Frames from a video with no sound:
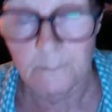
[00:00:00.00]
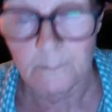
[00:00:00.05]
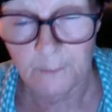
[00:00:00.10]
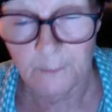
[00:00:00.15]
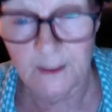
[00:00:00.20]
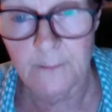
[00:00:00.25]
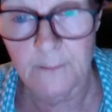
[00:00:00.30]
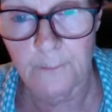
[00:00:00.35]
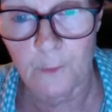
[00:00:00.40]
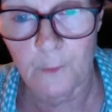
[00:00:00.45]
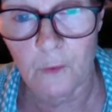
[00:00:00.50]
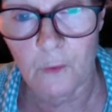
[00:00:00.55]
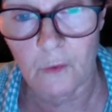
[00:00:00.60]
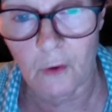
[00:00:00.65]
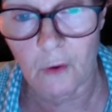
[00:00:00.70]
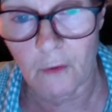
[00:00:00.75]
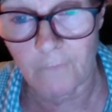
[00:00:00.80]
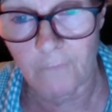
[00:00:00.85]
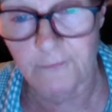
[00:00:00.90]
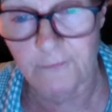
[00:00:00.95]

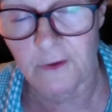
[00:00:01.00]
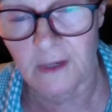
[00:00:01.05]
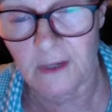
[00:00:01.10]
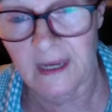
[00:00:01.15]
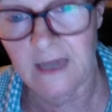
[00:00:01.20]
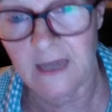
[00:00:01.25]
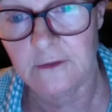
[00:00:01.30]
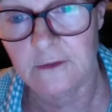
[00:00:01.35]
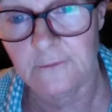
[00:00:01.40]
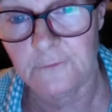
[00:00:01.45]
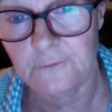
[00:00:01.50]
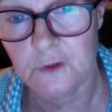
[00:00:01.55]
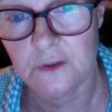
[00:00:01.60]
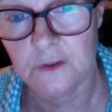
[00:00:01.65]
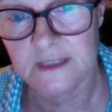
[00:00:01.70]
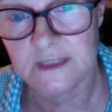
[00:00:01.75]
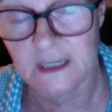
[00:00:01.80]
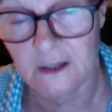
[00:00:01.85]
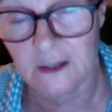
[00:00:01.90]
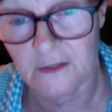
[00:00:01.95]
people of the land of
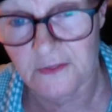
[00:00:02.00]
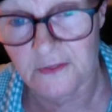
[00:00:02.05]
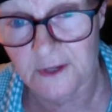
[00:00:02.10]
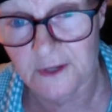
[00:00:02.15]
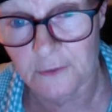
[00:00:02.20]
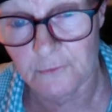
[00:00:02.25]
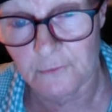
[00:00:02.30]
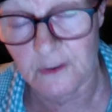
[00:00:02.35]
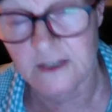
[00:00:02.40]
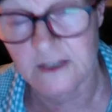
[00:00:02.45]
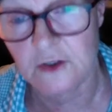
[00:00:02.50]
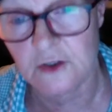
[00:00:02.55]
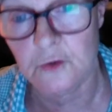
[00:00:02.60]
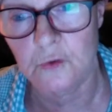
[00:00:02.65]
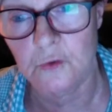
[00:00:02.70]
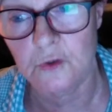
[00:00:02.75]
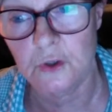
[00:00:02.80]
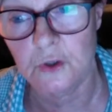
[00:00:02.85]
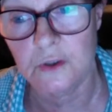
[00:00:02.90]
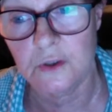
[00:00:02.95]
New Zealand, the
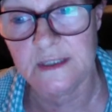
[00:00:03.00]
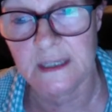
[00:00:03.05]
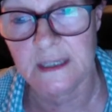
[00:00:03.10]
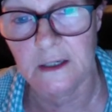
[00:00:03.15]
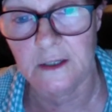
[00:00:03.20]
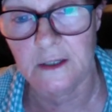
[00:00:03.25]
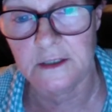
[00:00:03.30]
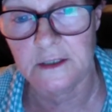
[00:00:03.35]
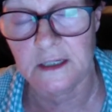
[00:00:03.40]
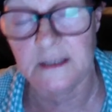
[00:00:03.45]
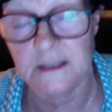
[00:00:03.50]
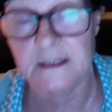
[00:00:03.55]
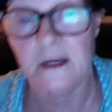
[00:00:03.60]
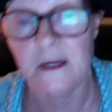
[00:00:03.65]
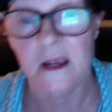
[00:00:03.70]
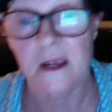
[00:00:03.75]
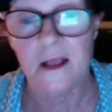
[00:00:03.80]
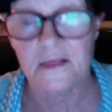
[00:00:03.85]
original New Zealanders.